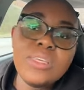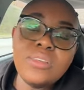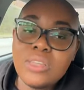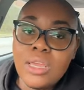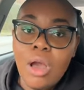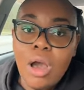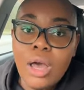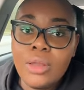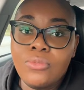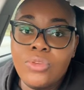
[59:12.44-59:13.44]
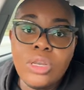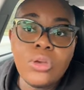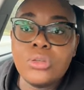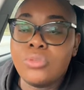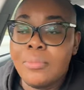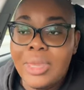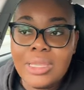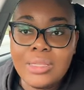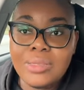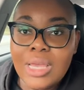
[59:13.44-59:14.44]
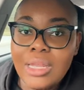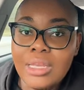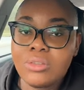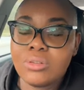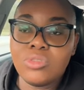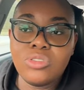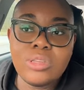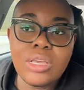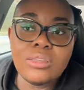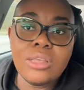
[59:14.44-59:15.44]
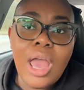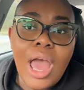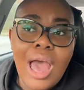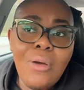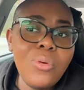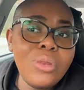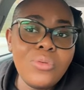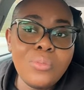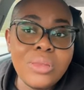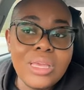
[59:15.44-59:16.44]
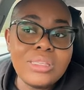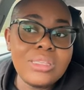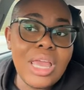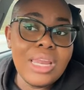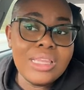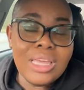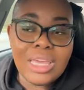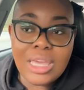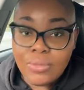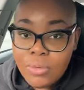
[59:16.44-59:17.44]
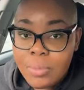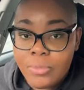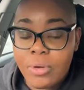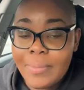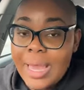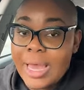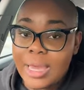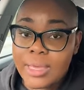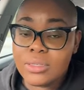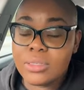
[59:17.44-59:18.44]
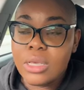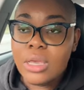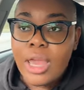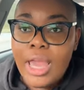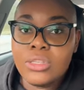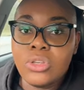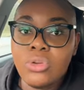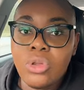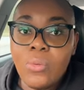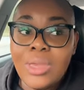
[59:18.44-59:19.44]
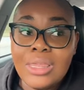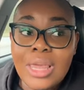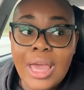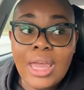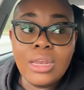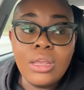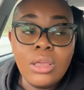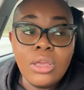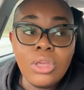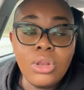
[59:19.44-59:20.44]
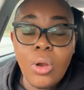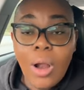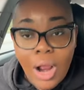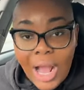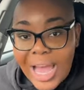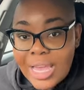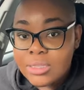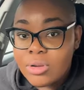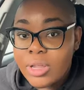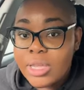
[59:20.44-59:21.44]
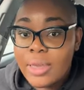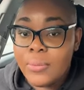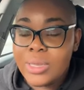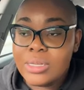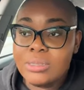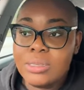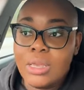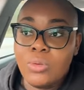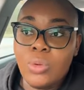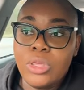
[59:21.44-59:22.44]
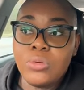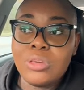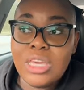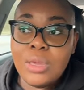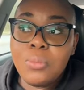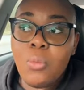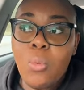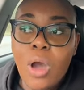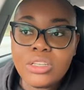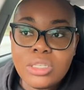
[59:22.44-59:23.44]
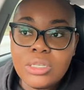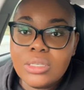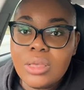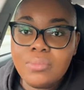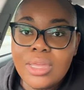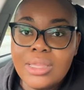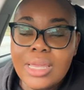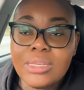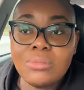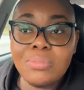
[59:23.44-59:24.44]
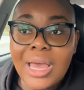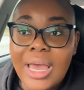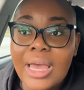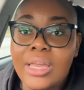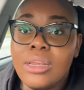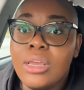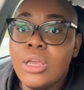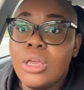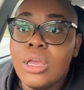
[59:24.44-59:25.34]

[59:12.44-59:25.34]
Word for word: feasting on videos from Megan the Stallion, scripture says, I won't even place anything evil before my eyes. And so knowing that, you know, our eyes are a gateway to sin. When you keep watching something that is bad,